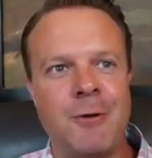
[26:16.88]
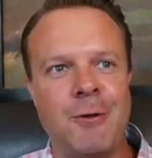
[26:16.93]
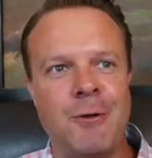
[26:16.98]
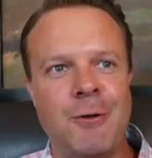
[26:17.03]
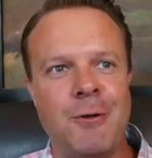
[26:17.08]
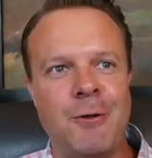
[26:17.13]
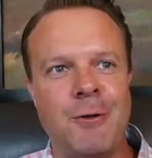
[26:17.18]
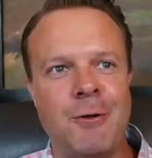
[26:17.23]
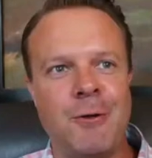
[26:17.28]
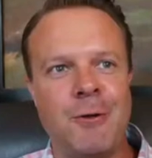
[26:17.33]

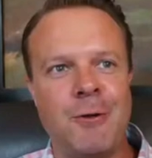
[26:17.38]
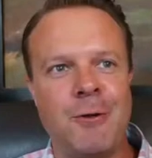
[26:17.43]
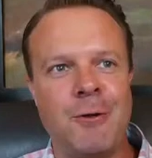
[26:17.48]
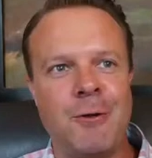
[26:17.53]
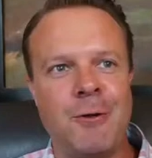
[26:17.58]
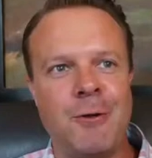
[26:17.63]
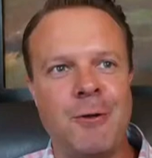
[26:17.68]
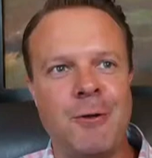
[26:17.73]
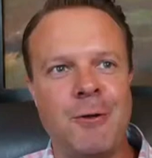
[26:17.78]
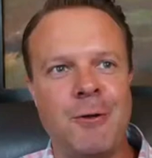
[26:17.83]
horribly
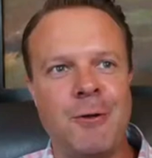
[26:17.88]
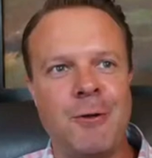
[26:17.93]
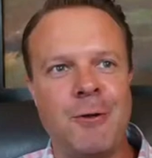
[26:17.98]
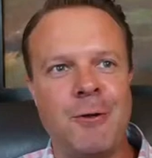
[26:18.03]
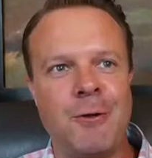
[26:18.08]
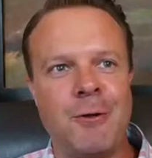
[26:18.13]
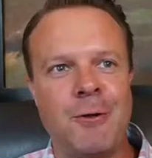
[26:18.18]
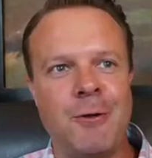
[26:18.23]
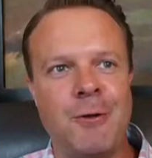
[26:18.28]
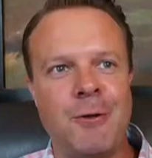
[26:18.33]

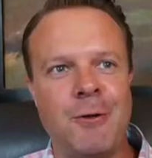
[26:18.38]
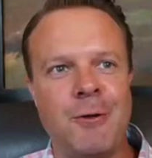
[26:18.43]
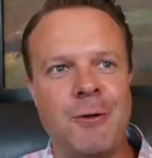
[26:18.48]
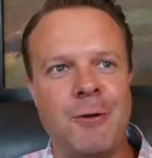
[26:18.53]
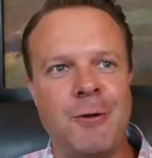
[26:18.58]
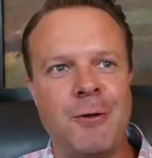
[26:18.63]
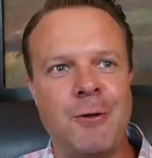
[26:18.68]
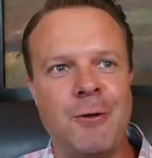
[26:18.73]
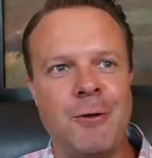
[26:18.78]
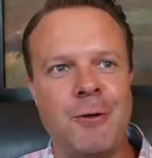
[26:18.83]
offensive
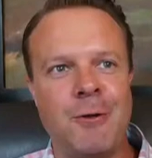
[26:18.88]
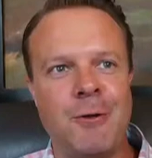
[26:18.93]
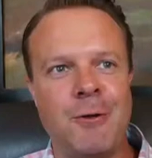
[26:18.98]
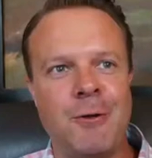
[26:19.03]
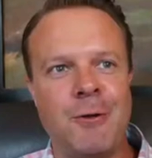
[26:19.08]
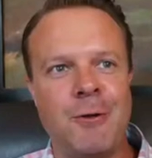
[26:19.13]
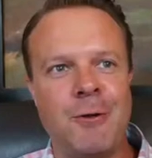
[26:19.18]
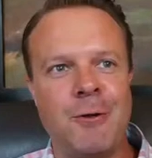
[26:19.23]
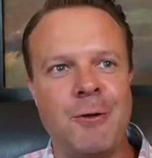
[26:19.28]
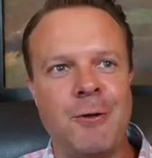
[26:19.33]
things.
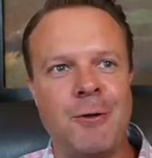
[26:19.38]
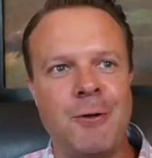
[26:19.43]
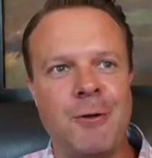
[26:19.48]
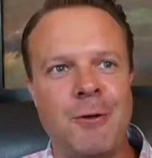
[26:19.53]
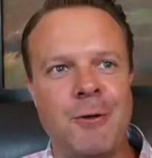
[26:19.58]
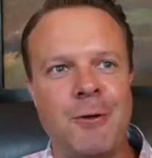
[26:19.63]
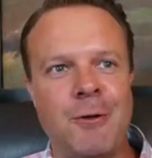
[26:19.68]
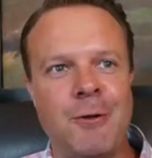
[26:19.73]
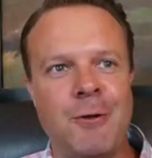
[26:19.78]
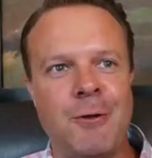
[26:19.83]
Like